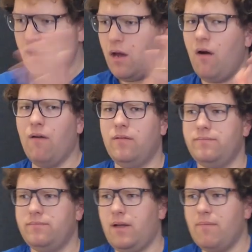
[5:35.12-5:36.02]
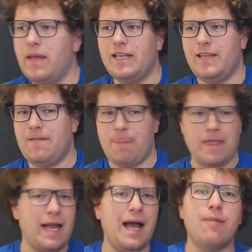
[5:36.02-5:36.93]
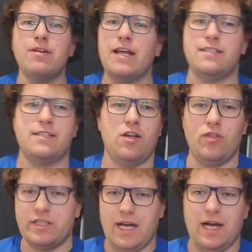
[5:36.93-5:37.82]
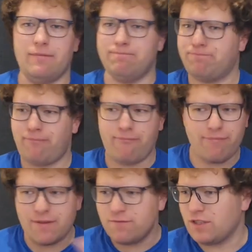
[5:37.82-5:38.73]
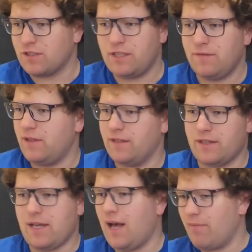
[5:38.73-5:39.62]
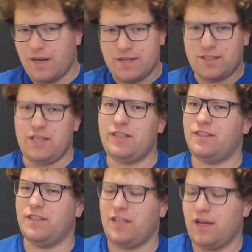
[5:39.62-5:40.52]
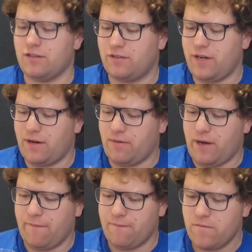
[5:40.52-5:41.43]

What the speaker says: Oh, immediately the carbonation on the tongue. Just the carbonation hits the tongue straight away.